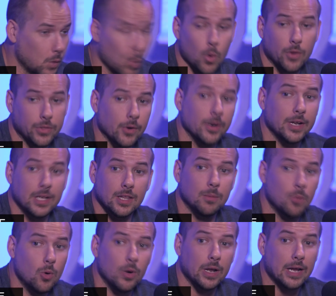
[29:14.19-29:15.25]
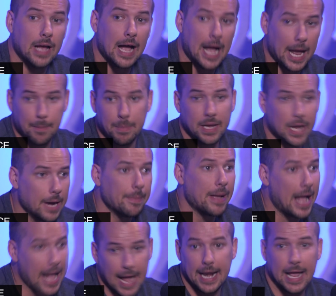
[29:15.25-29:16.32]
four thirty in the morning. Yeah. I'd be up
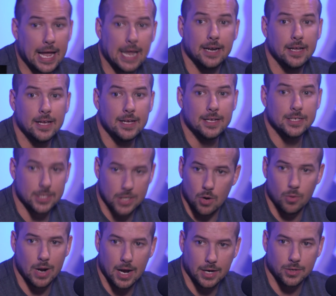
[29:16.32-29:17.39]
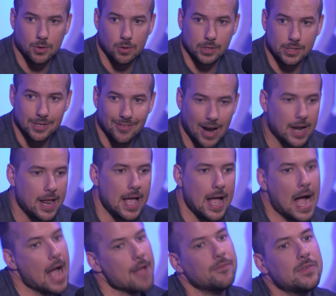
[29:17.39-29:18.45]
at eight. to go knock doors, right?
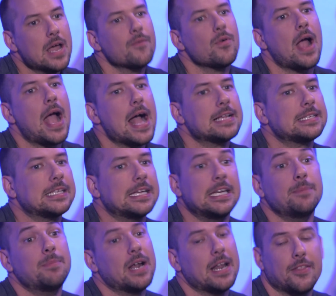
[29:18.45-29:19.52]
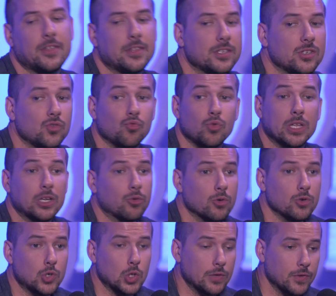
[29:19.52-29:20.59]
I've never asked anybody, and I think this is really
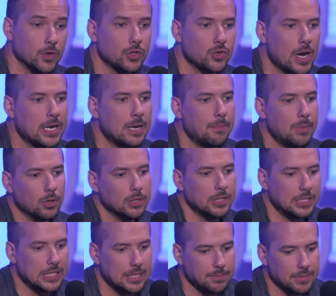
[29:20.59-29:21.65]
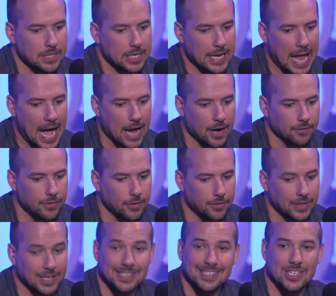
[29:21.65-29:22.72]
crucial. If you're trying to build a team to get out of the
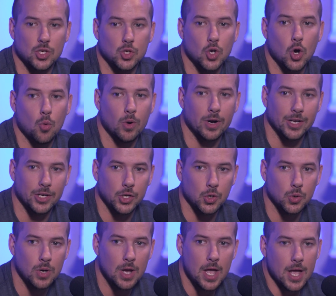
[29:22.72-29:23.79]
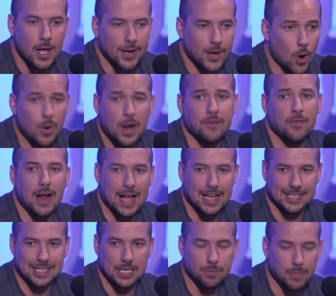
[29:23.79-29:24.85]
things that you don't want to do, don't ever
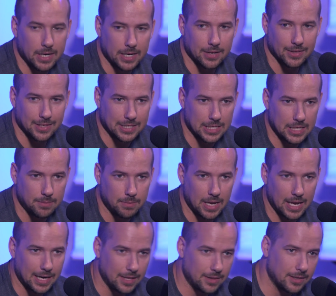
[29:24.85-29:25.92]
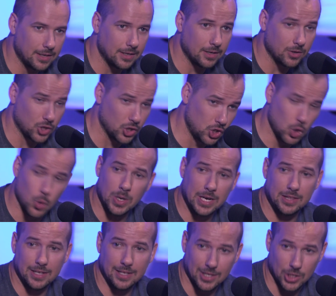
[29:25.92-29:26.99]
ask anybody on the team anything to do
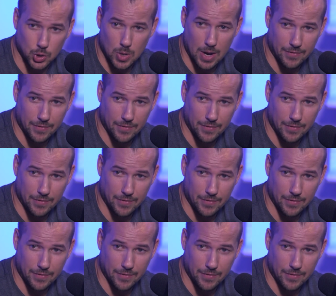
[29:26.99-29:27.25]
anything that you